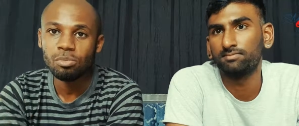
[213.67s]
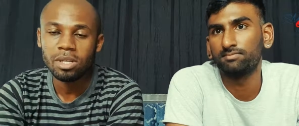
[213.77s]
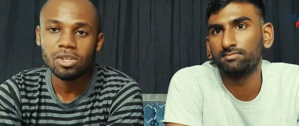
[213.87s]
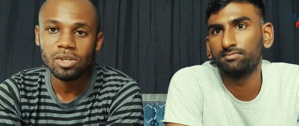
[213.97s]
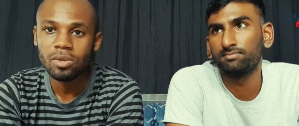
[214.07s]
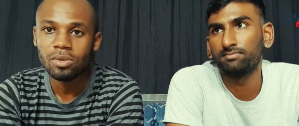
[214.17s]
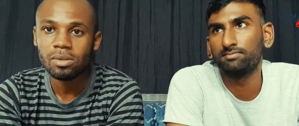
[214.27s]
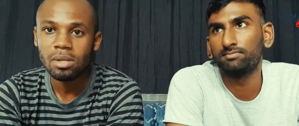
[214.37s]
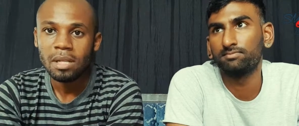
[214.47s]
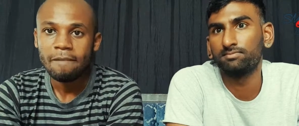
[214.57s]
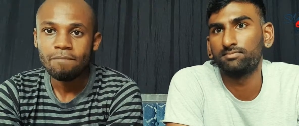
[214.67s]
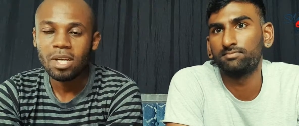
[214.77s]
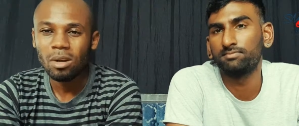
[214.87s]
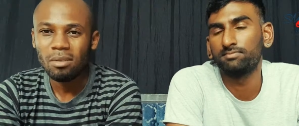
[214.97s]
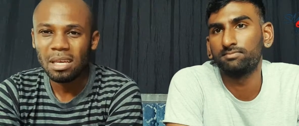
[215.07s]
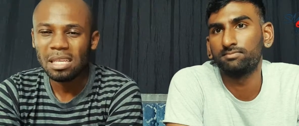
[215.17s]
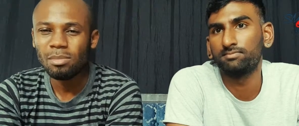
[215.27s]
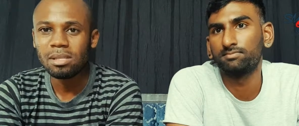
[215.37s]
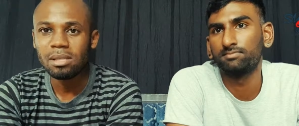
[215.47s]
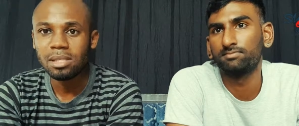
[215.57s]
Speaker 1: media shows a lot of things, but
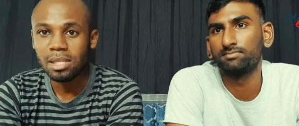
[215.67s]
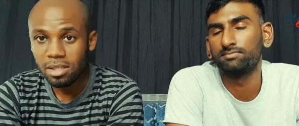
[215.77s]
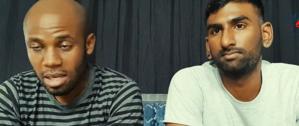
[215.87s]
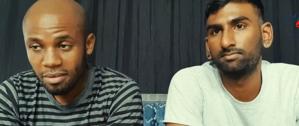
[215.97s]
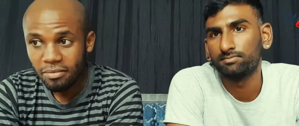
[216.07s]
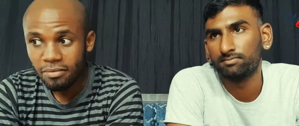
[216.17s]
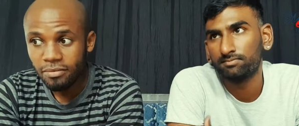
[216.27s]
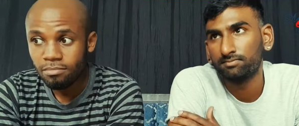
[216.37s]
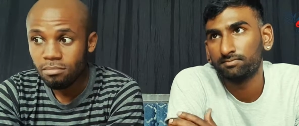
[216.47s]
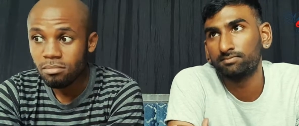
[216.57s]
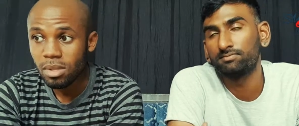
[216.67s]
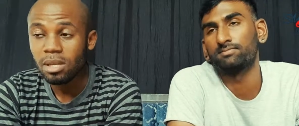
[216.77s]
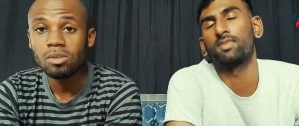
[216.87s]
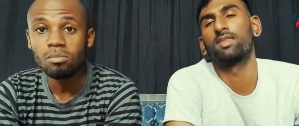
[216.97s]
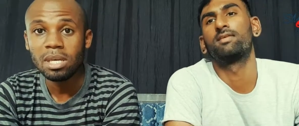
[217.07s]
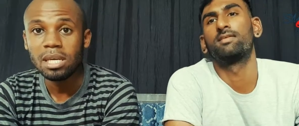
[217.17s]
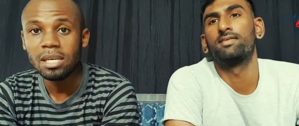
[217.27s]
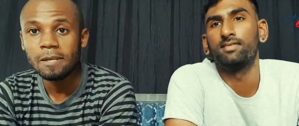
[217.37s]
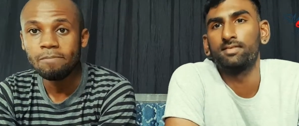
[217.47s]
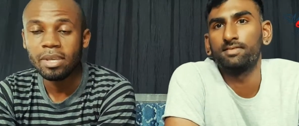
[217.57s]
it's a tough thing to be in,
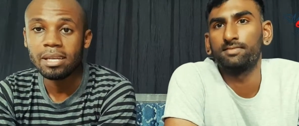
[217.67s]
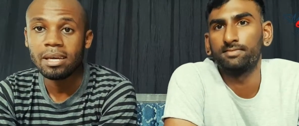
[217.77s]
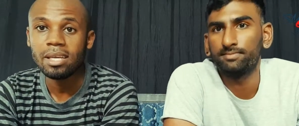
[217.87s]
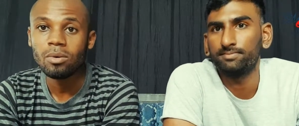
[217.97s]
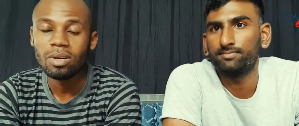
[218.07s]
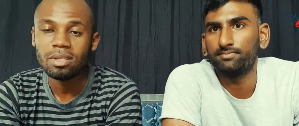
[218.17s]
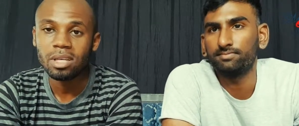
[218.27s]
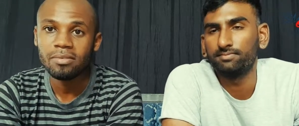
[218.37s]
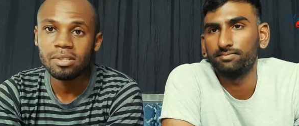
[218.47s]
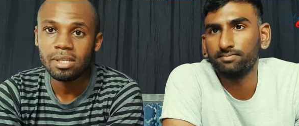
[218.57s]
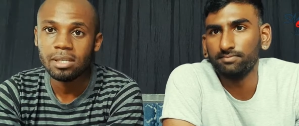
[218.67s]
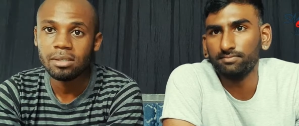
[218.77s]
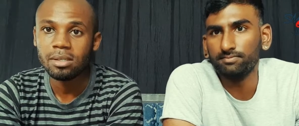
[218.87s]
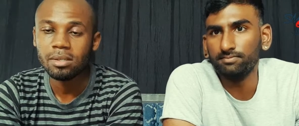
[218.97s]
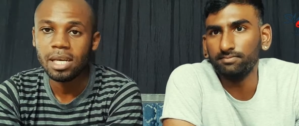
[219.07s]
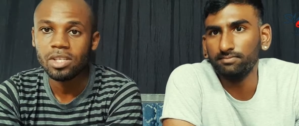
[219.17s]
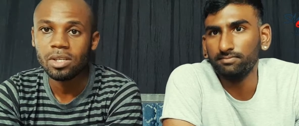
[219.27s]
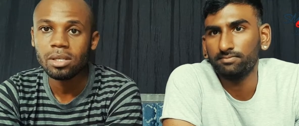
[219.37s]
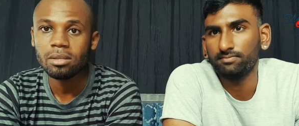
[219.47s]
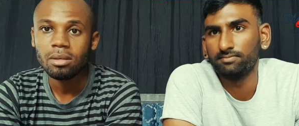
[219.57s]
and I think one of the toughest things is
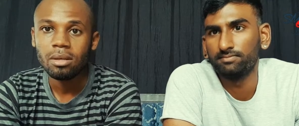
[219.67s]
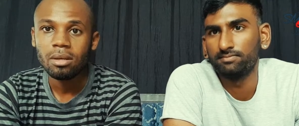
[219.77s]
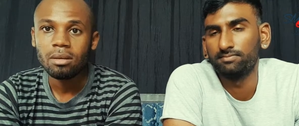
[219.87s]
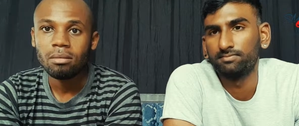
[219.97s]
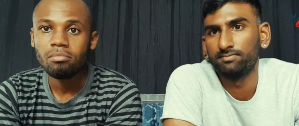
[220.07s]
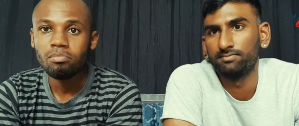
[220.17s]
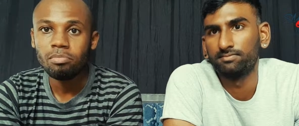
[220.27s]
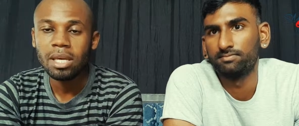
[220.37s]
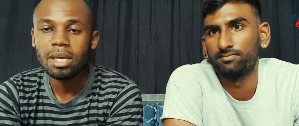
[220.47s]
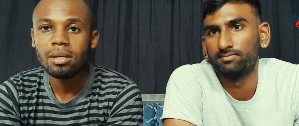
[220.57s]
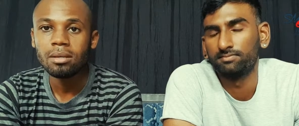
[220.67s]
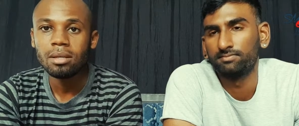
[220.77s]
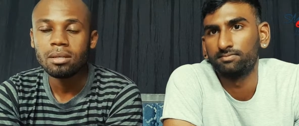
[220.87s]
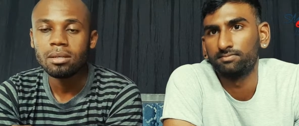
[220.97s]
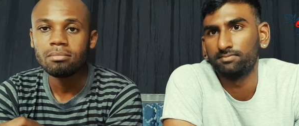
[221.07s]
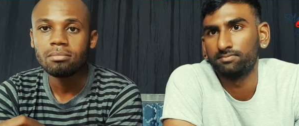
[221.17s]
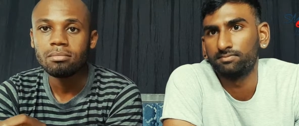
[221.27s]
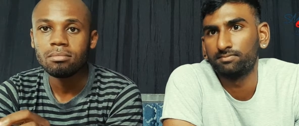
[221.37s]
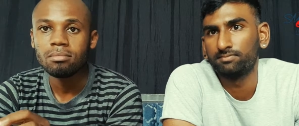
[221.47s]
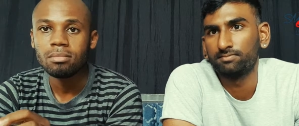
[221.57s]
actually being um,
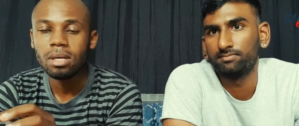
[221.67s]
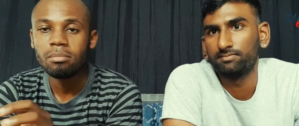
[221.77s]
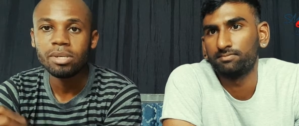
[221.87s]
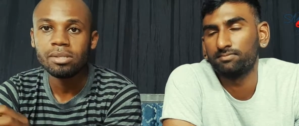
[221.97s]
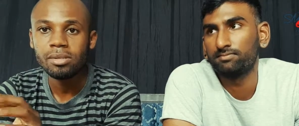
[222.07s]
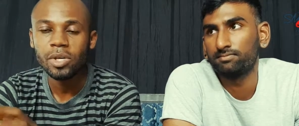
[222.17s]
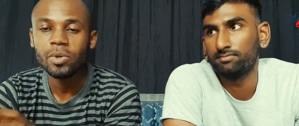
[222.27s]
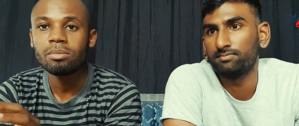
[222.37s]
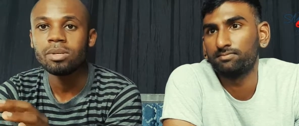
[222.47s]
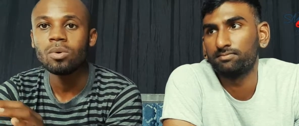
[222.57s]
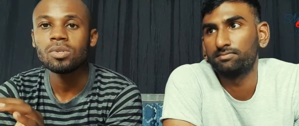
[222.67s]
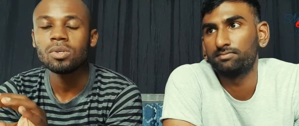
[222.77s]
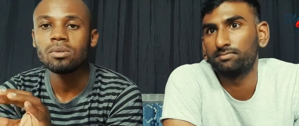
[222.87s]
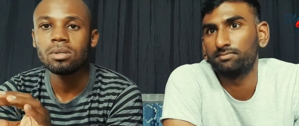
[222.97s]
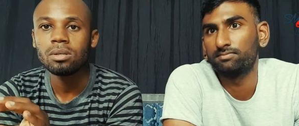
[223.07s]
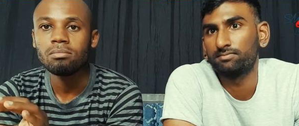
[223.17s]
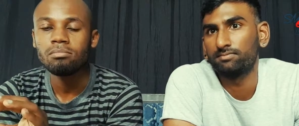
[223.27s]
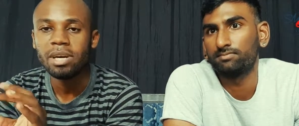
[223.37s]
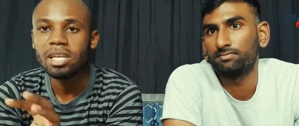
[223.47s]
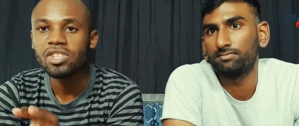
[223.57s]
a business owner, but also you know
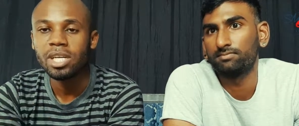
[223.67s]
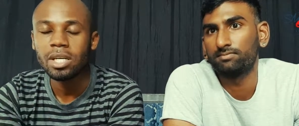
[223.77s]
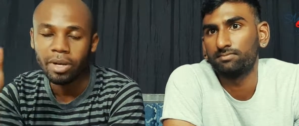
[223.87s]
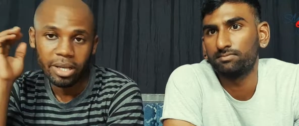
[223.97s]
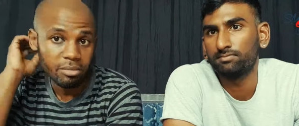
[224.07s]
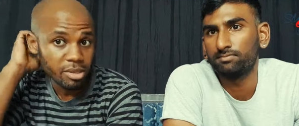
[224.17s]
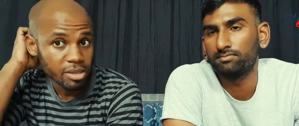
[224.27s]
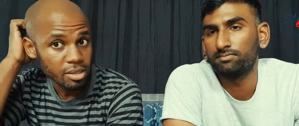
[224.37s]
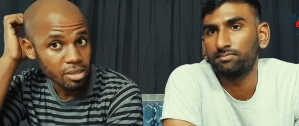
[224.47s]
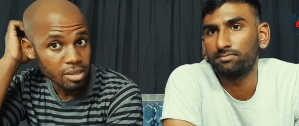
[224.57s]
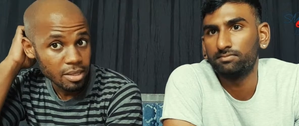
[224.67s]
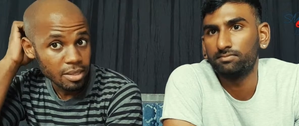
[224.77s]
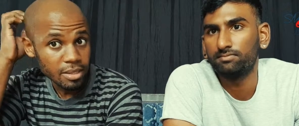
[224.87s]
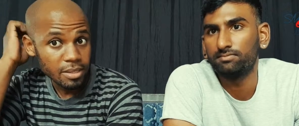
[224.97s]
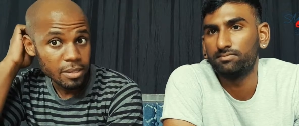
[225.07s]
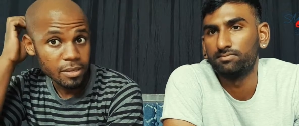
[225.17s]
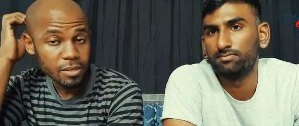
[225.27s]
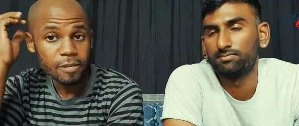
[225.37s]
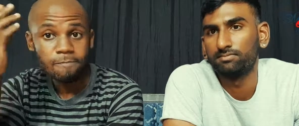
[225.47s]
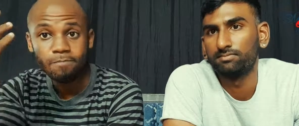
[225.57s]
managing and running a business. Mm.
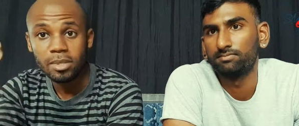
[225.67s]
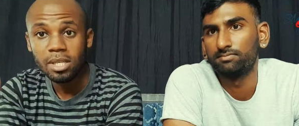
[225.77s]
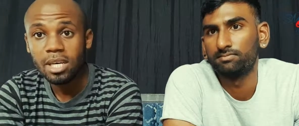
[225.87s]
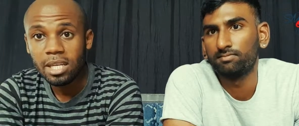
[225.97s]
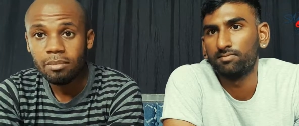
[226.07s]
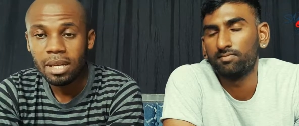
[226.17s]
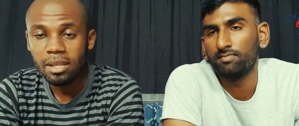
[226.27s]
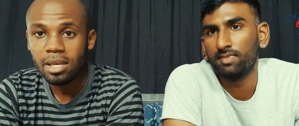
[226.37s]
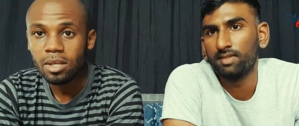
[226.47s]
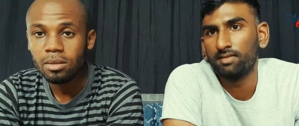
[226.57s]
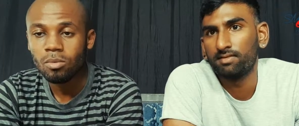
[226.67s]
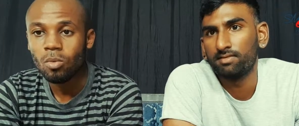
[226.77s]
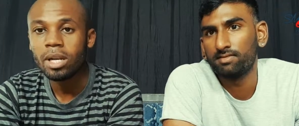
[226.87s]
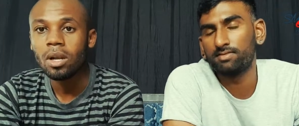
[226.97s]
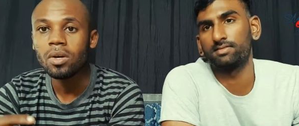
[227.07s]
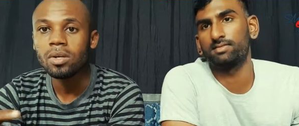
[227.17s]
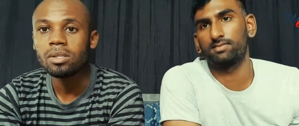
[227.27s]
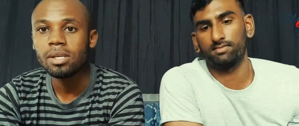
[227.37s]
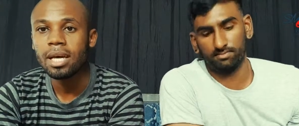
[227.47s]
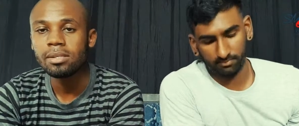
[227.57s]
So yeah, and I mean I think you know, one learns
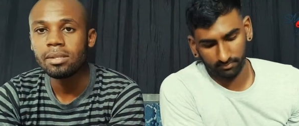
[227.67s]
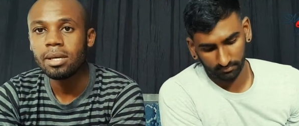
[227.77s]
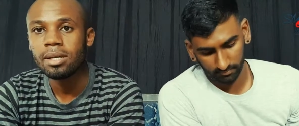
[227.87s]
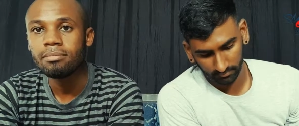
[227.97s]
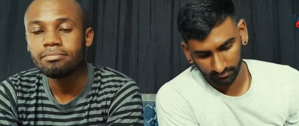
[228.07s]
as they